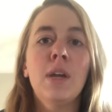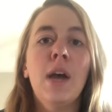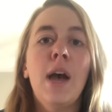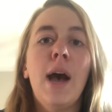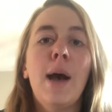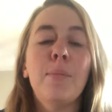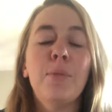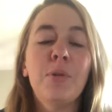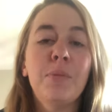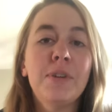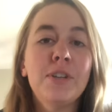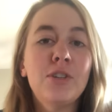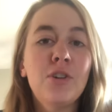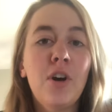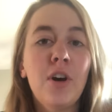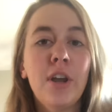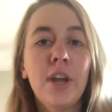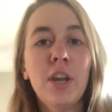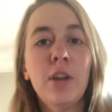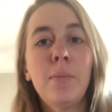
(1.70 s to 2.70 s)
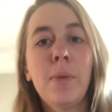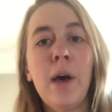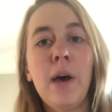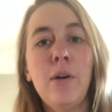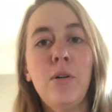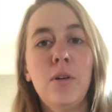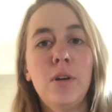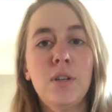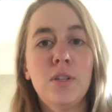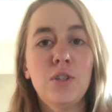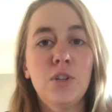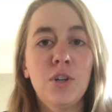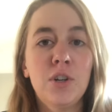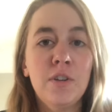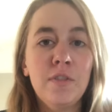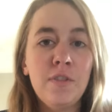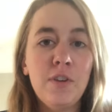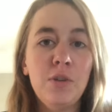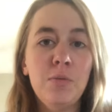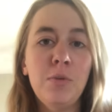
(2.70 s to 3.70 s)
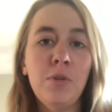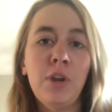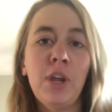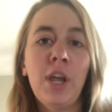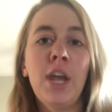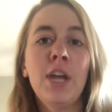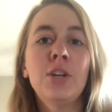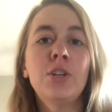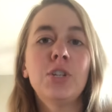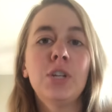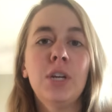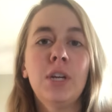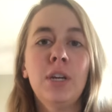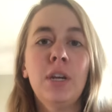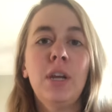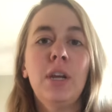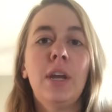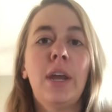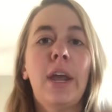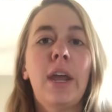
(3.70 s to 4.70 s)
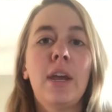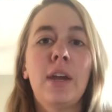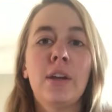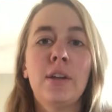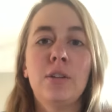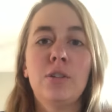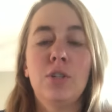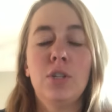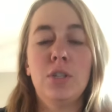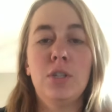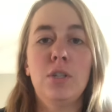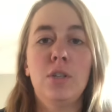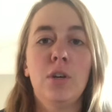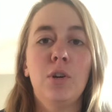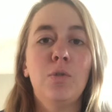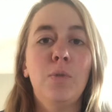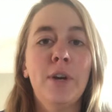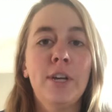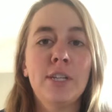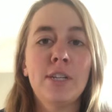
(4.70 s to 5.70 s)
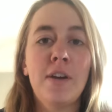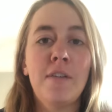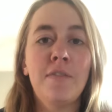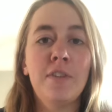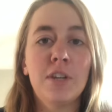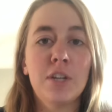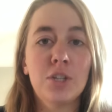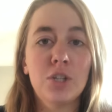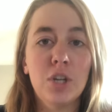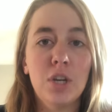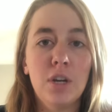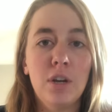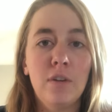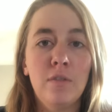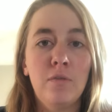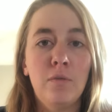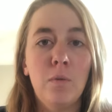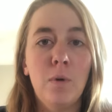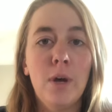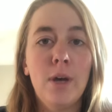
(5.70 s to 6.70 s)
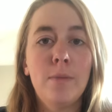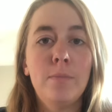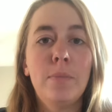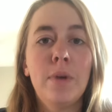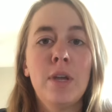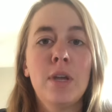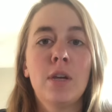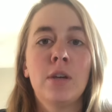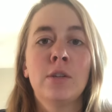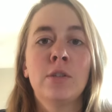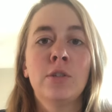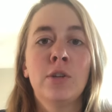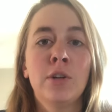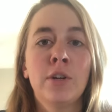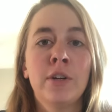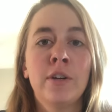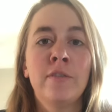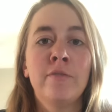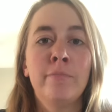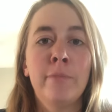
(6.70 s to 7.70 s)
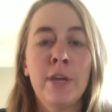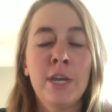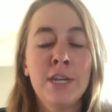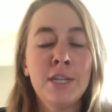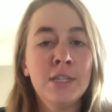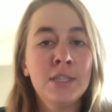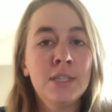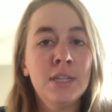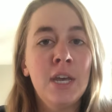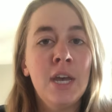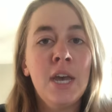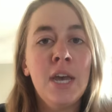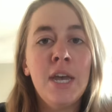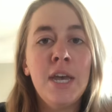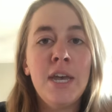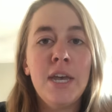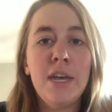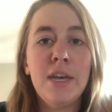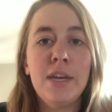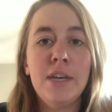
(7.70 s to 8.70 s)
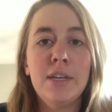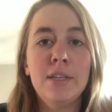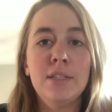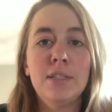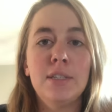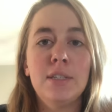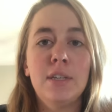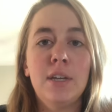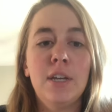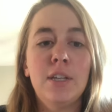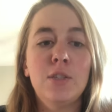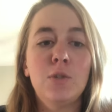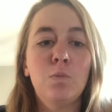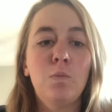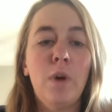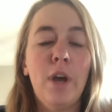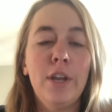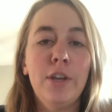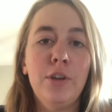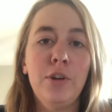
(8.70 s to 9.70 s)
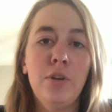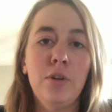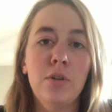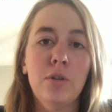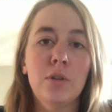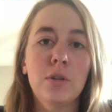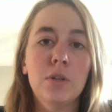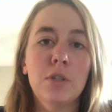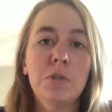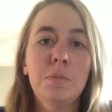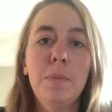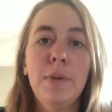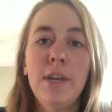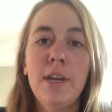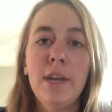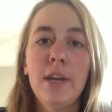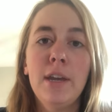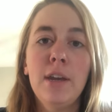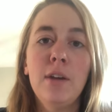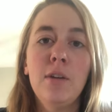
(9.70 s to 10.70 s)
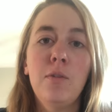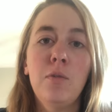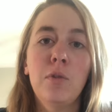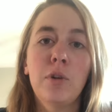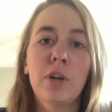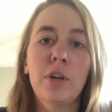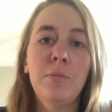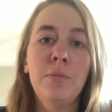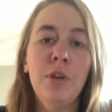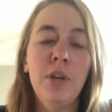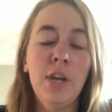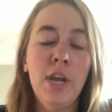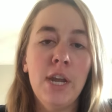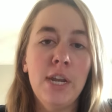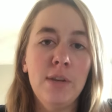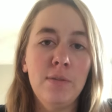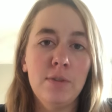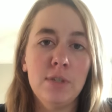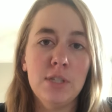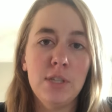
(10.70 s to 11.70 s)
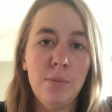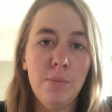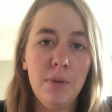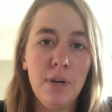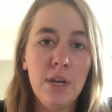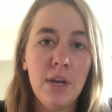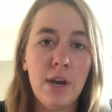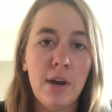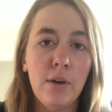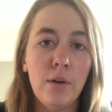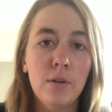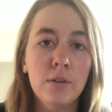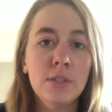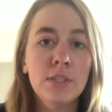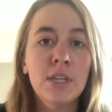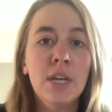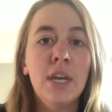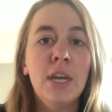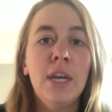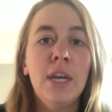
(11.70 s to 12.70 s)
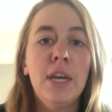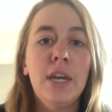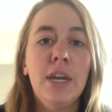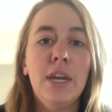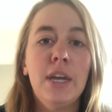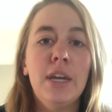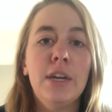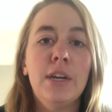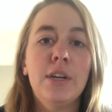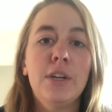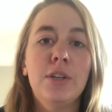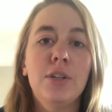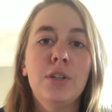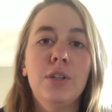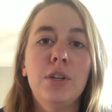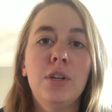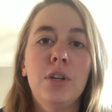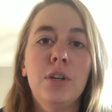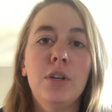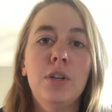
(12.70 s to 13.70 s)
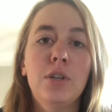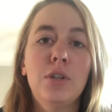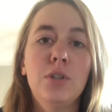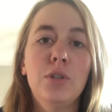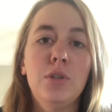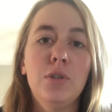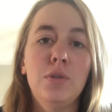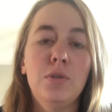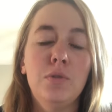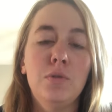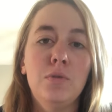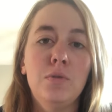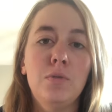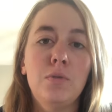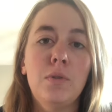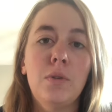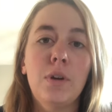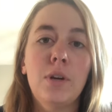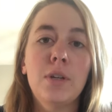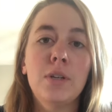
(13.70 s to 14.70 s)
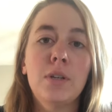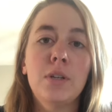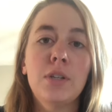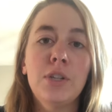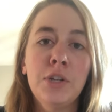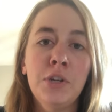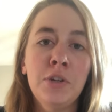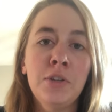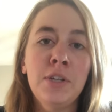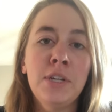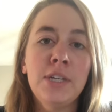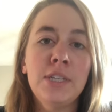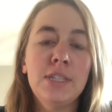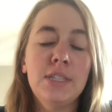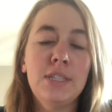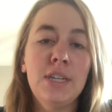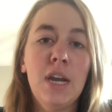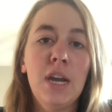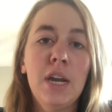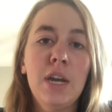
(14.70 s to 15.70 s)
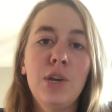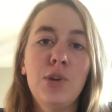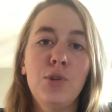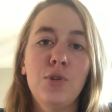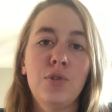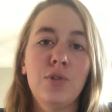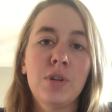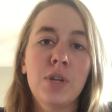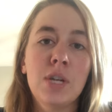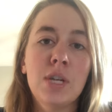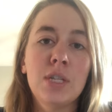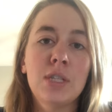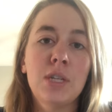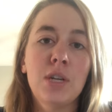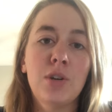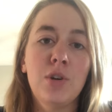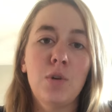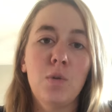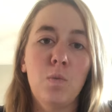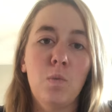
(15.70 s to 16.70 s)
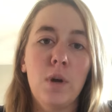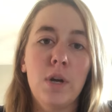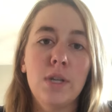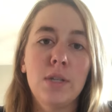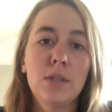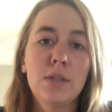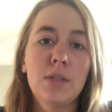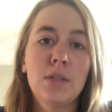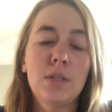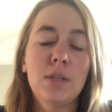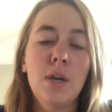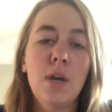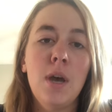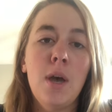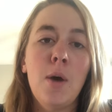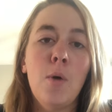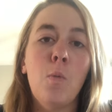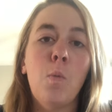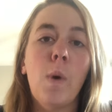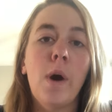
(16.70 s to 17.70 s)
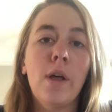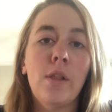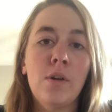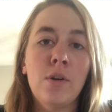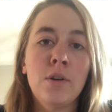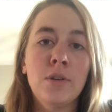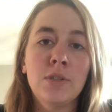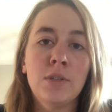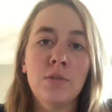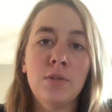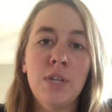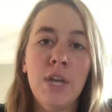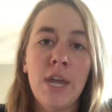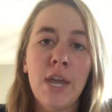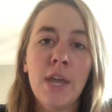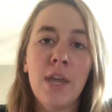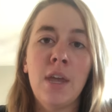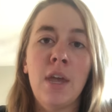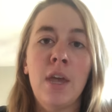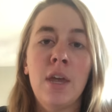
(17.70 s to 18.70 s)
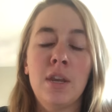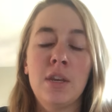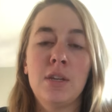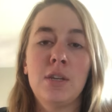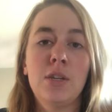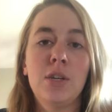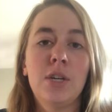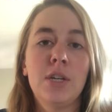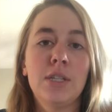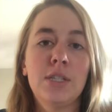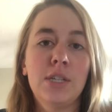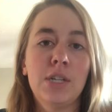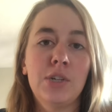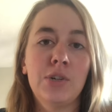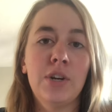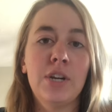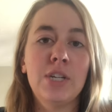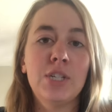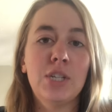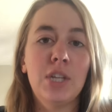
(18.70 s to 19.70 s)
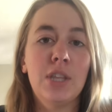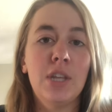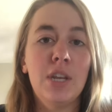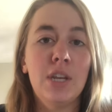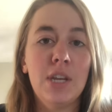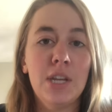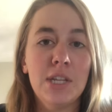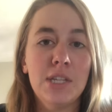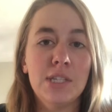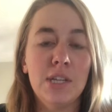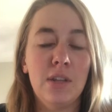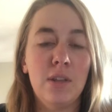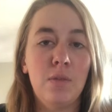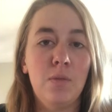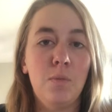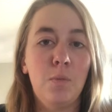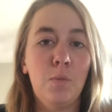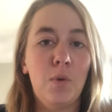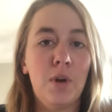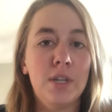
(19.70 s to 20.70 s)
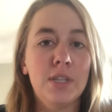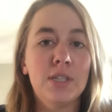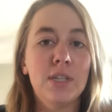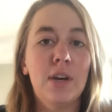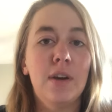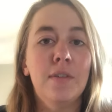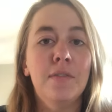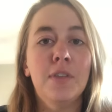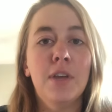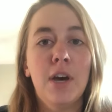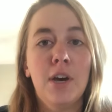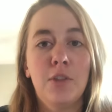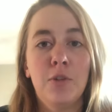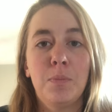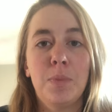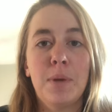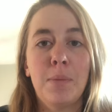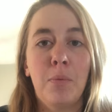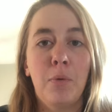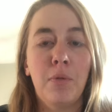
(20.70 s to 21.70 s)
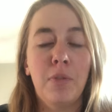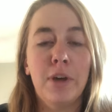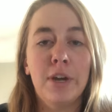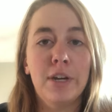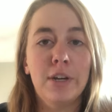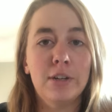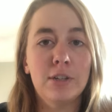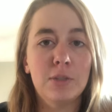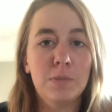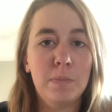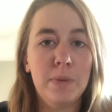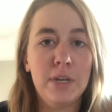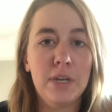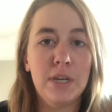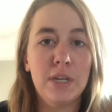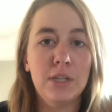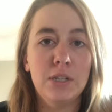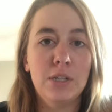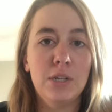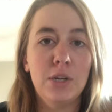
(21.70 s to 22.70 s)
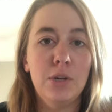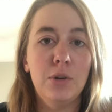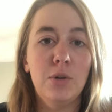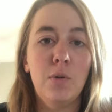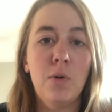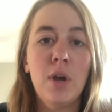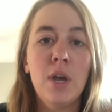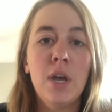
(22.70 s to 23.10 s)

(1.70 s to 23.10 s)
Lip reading: I'm going to be talking about assertive communication, and just a quick definition of what being assertive means is it's when you're speaking or communicating with somebody else and you clearly state your needs and your wants while also taking into consideration the needs and wants of the other people that you're speaking to.